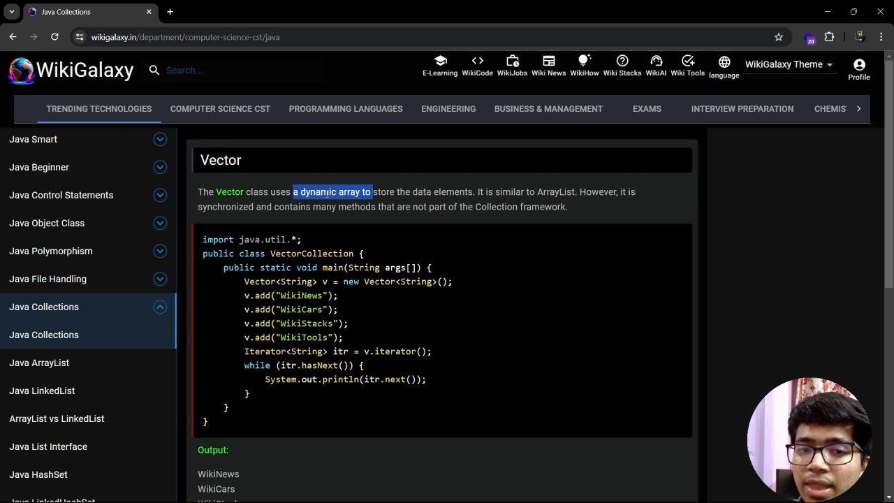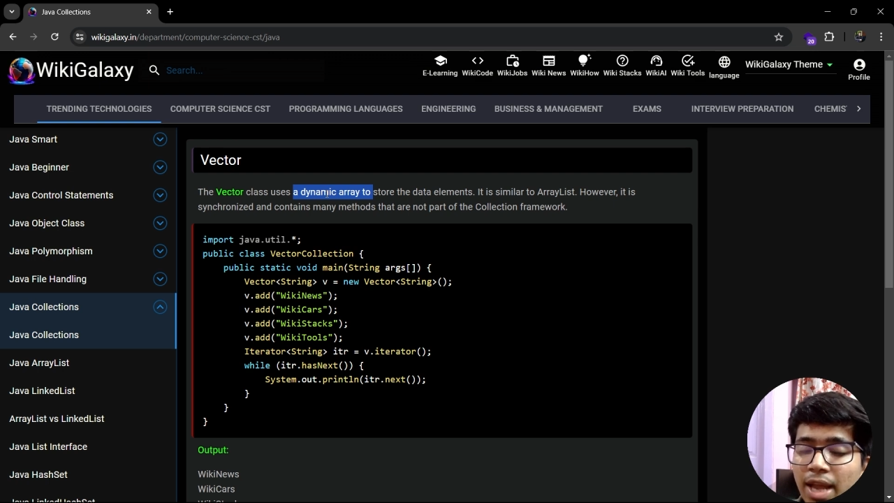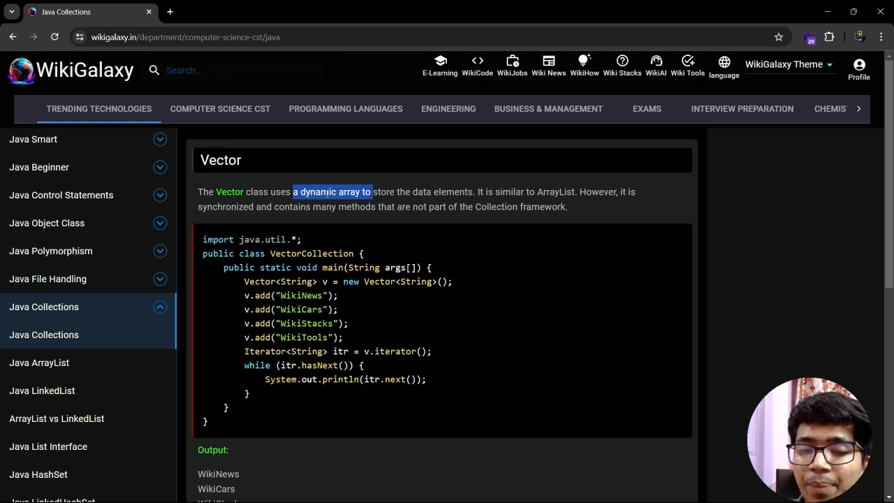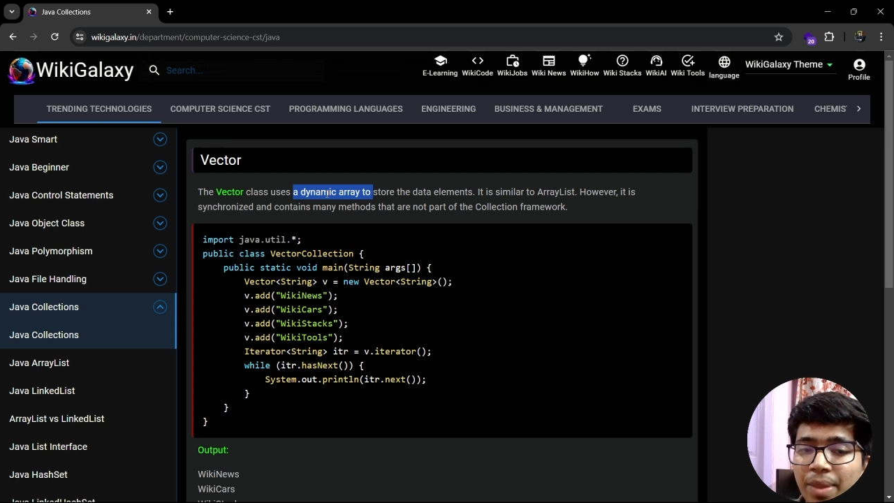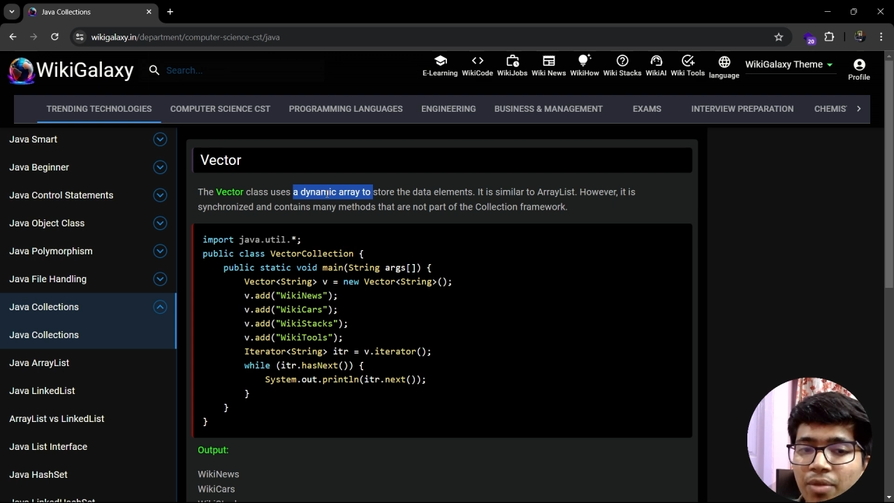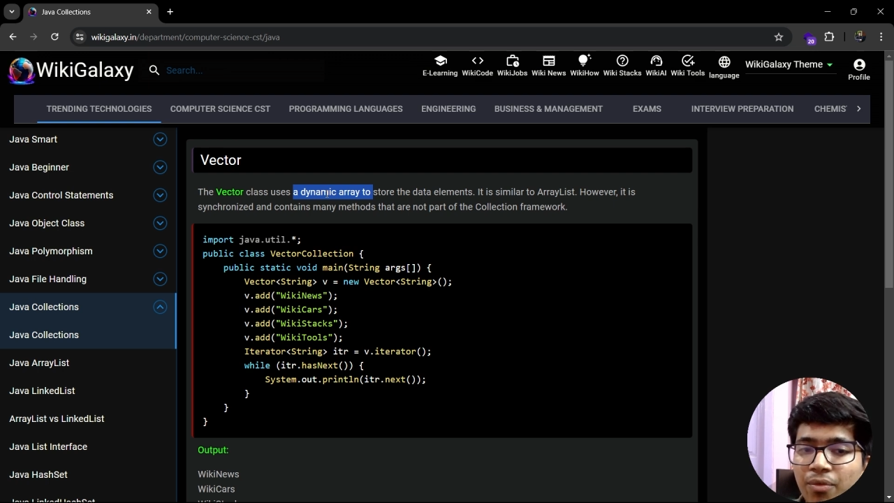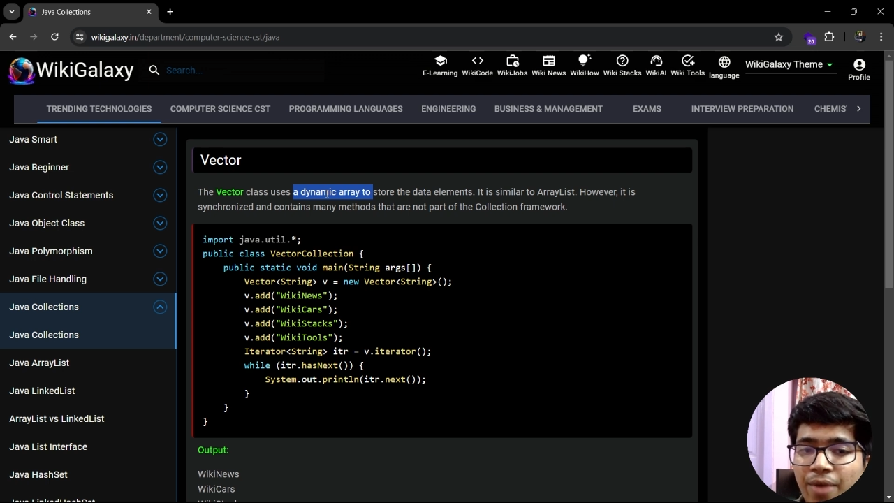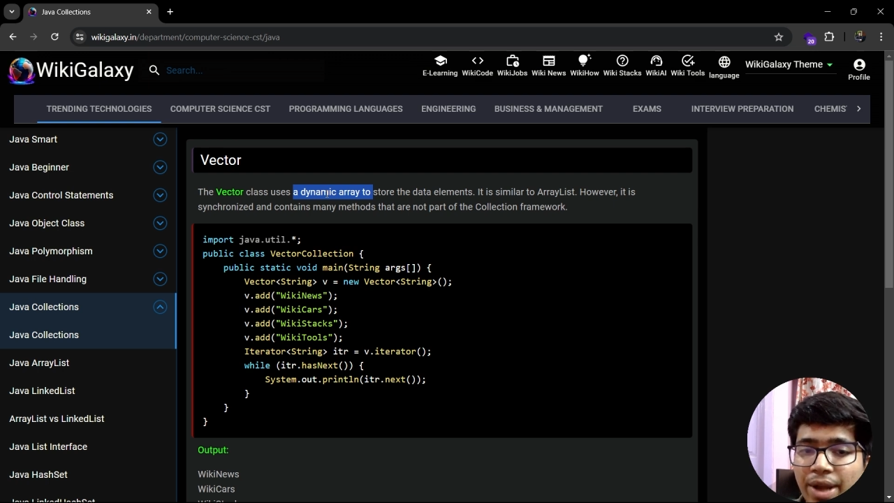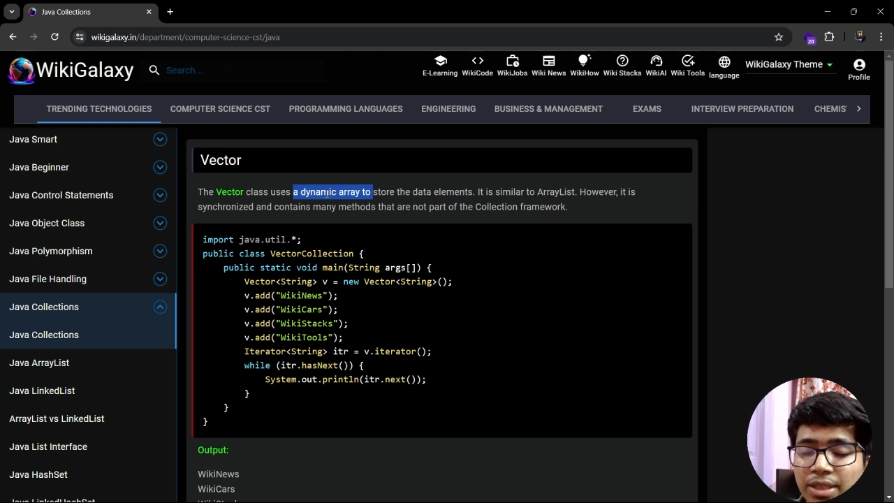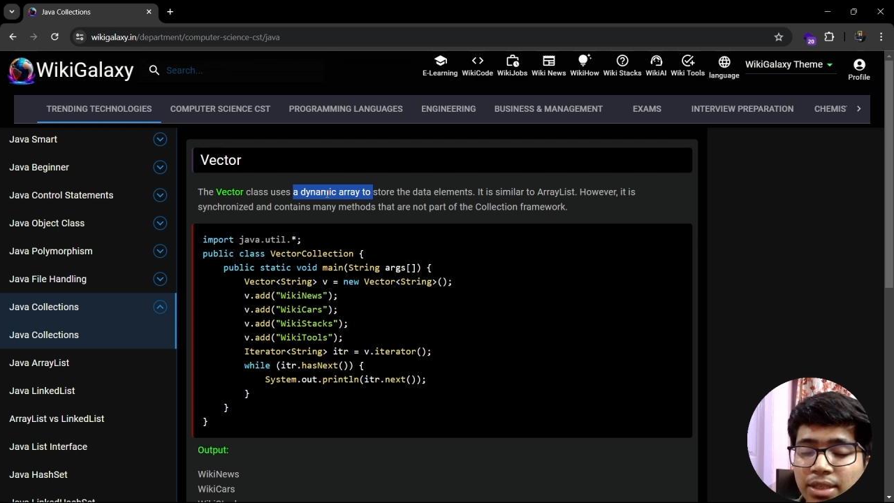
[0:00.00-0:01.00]
That means
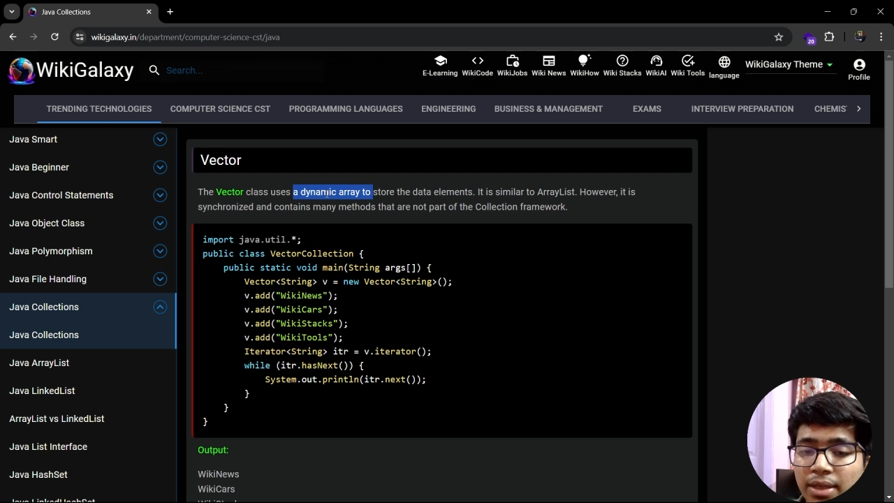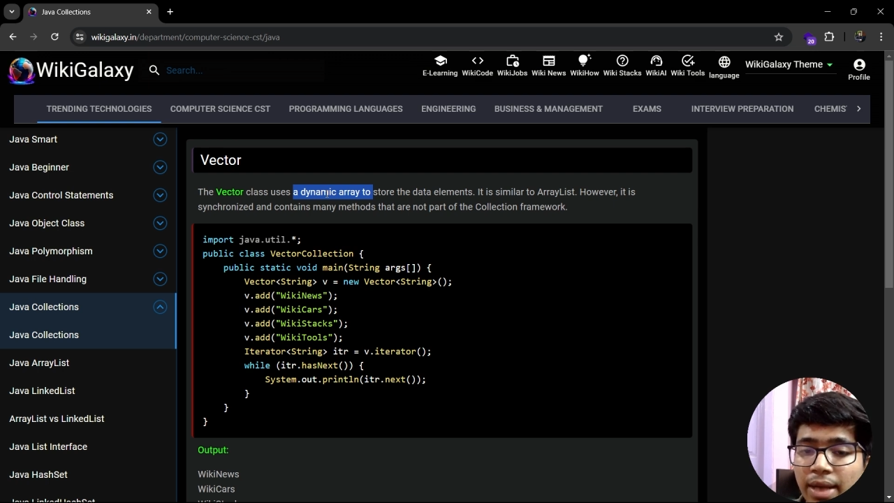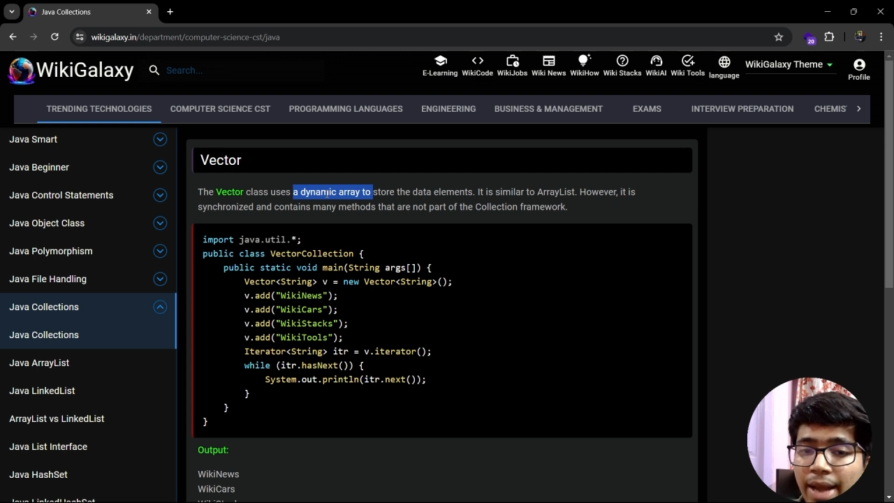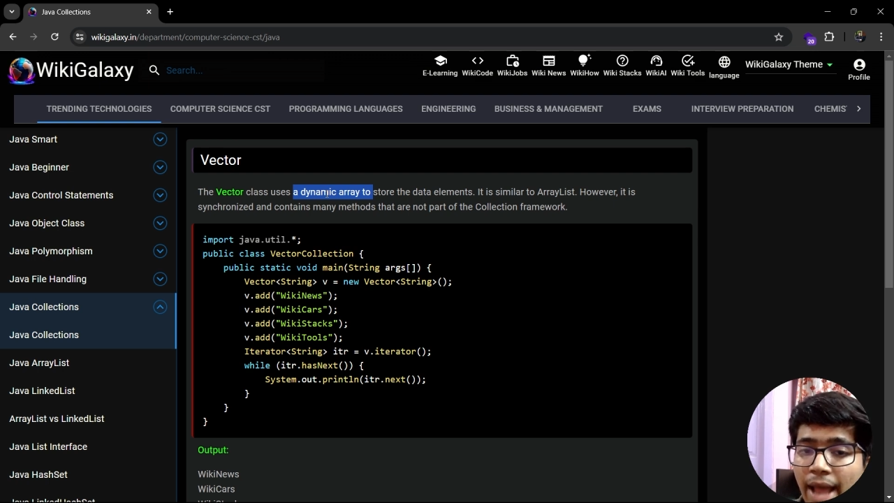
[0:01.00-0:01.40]
vector and